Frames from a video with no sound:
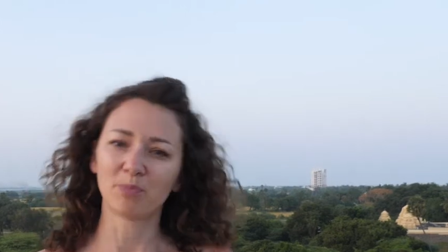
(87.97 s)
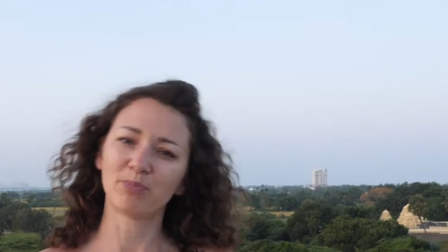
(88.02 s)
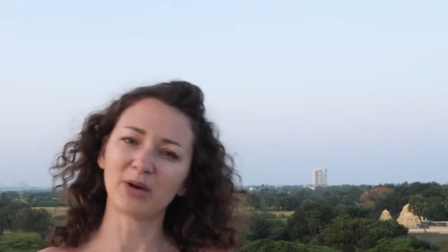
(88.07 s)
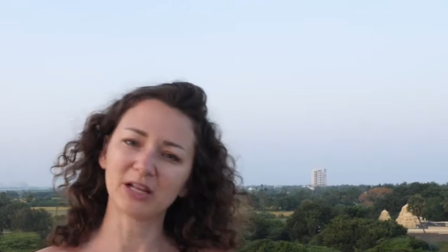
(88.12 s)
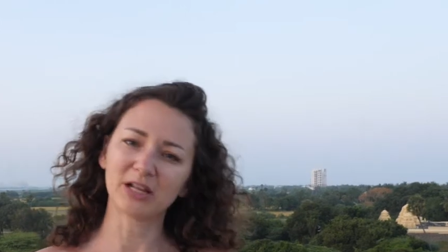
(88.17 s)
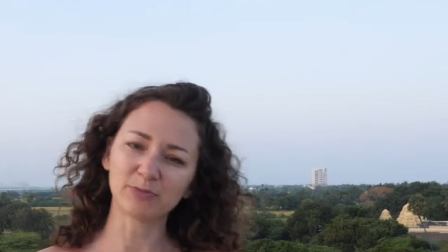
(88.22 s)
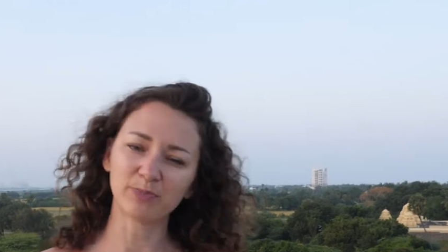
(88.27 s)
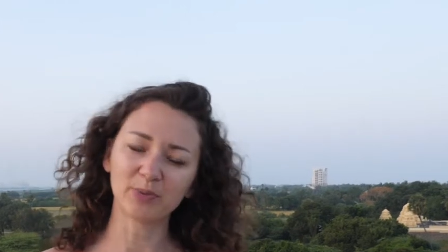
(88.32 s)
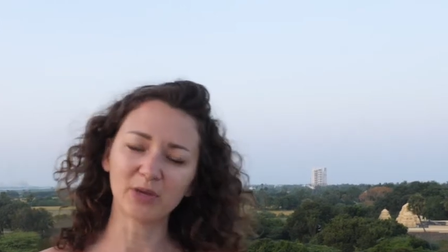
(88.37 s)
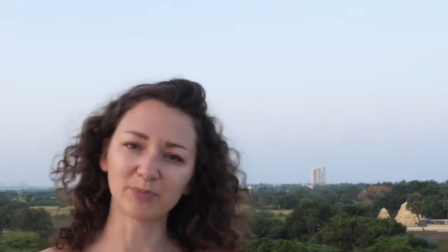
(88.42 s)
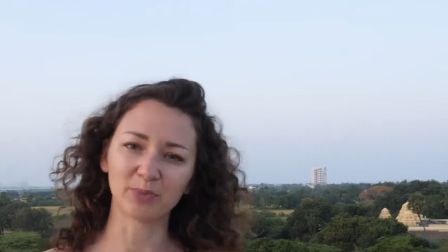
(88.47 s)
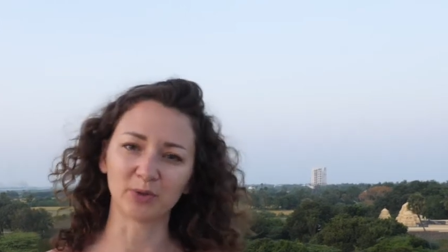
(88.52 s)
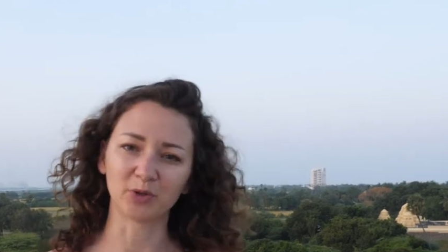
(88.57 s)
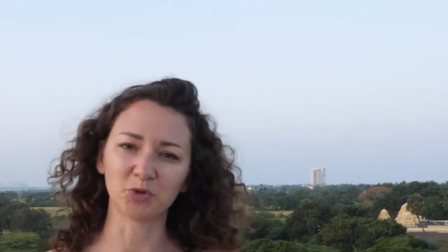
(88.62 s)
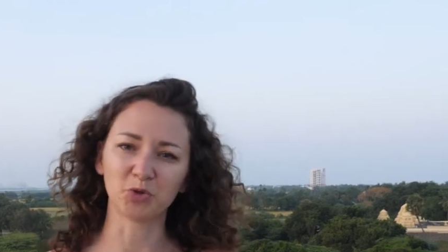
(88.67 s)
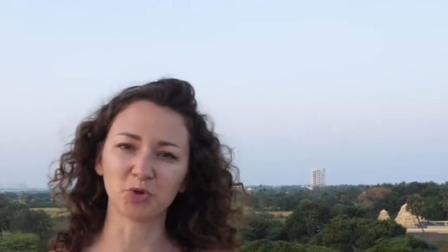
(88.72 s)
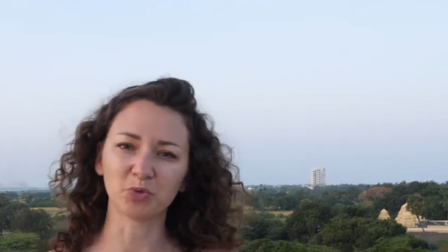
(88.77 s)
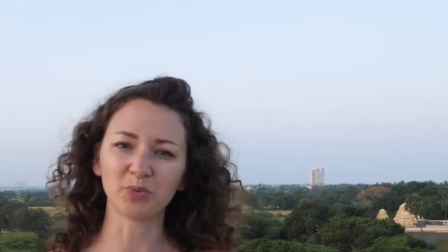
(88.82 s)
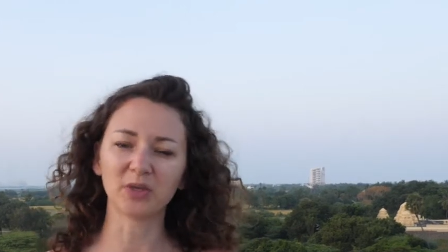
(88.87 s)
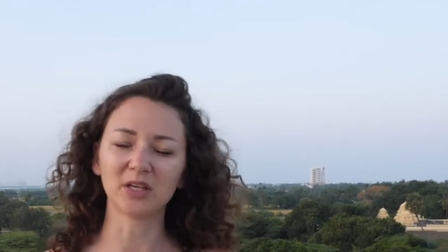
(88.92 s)
but
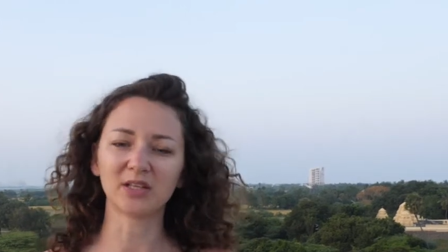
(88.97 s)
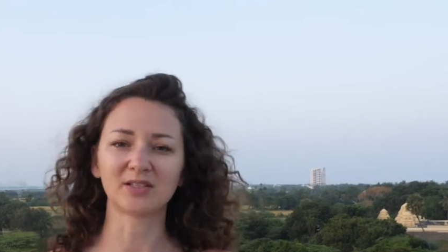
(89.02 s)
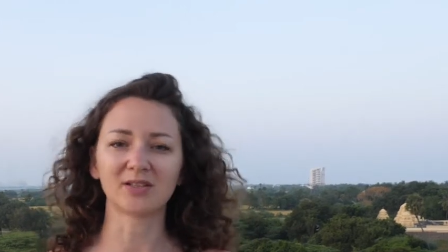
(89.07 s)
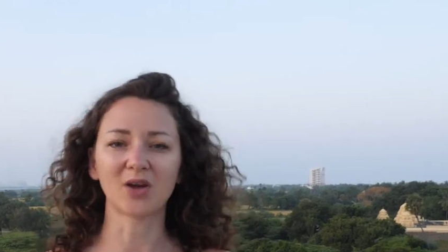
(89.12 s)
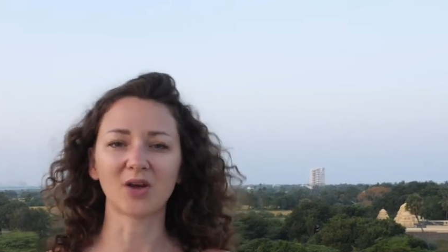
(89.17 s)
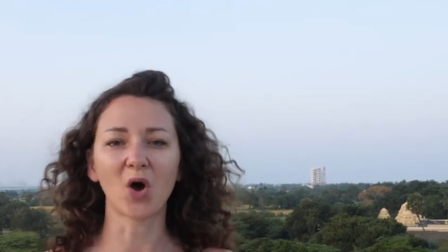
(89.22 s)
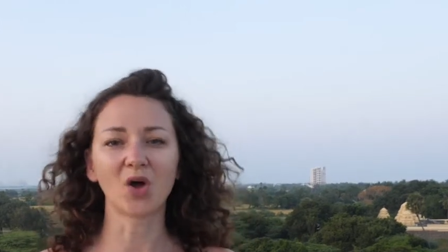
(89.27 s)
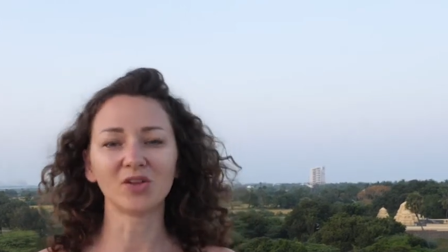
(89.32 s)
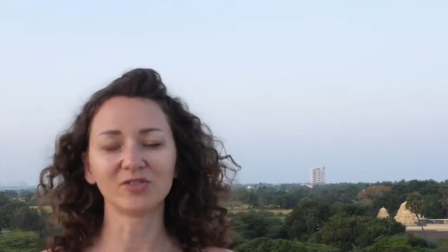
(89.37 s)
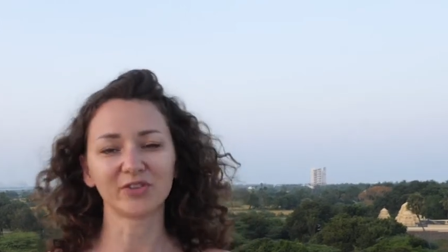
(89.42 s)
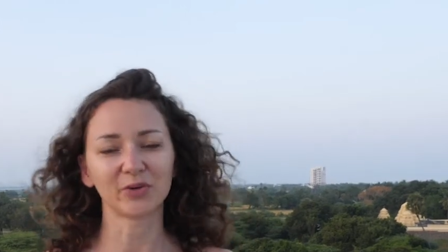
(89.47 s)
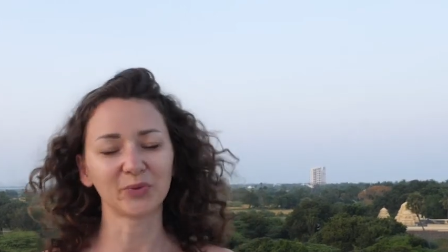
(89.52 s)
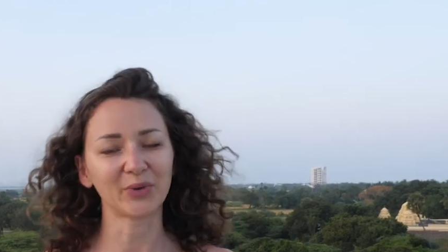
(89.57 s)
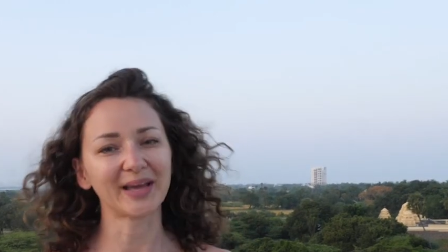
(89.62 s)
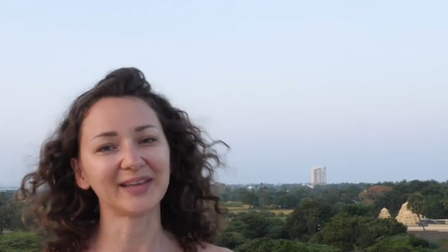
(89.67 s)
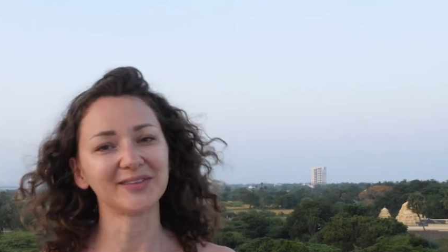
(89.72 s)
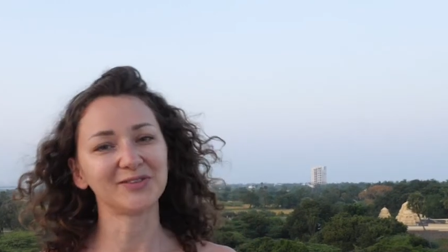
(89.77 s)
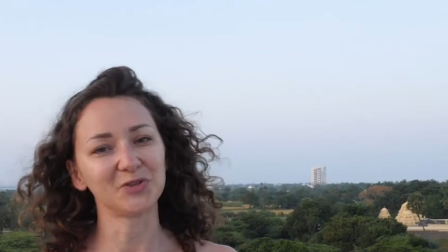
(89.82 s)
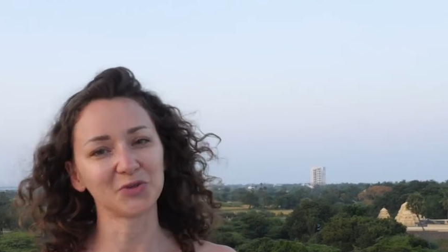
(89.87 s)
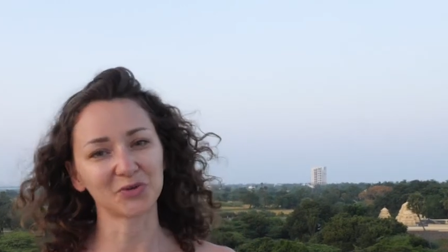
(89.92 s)
people you meet on the
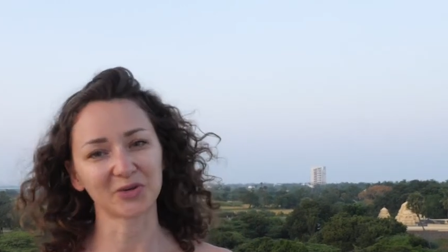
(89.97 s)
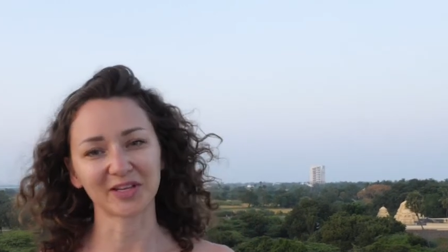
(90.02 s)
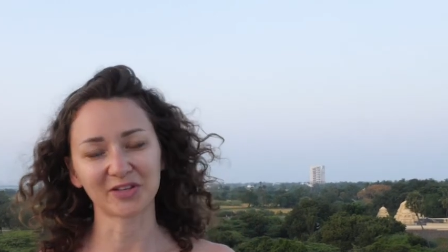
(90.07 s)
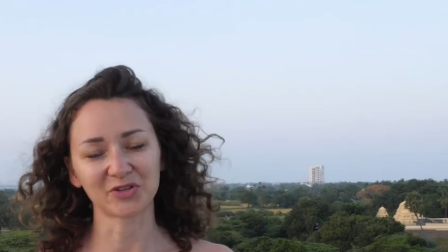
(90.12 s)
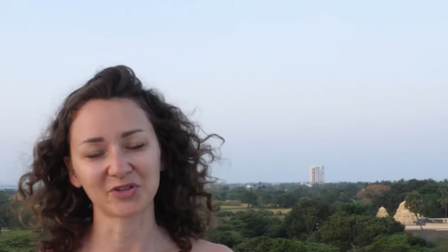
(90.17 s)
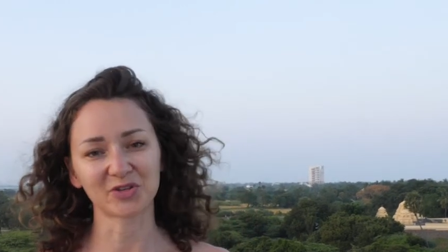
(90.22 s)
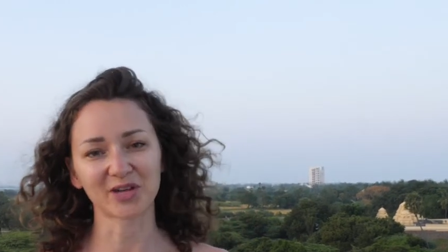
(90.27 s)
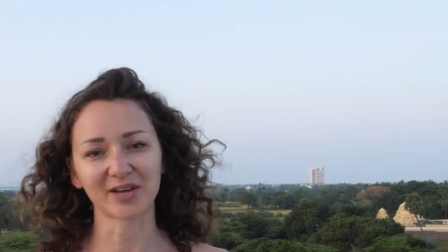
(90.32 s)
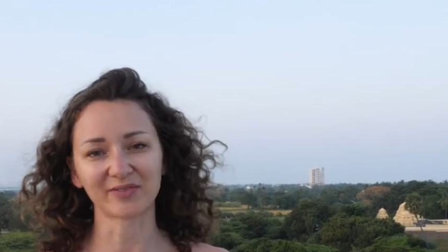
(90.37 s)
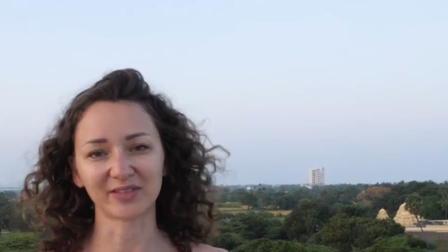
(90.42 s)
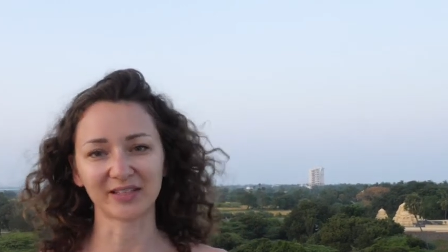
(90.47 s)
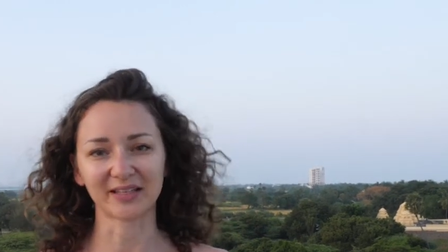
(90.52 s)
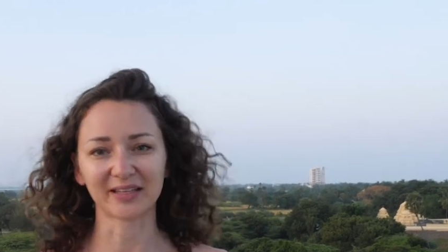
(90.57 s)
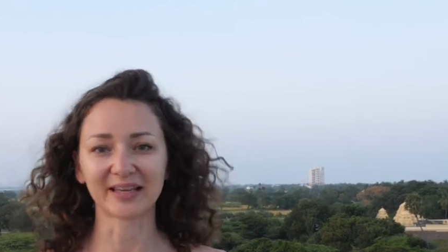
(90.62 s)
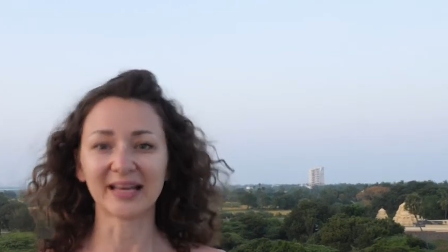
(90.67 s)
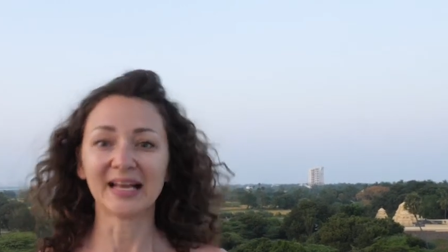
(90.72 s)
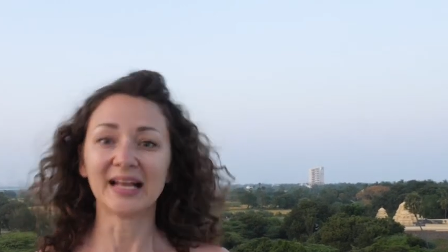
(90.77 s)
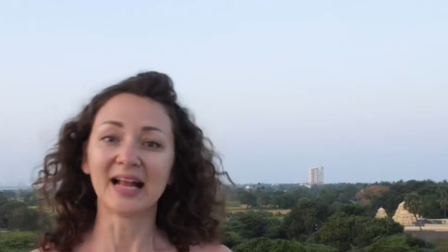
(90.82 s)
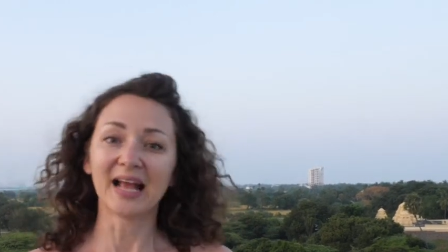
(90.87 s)
way during traveling.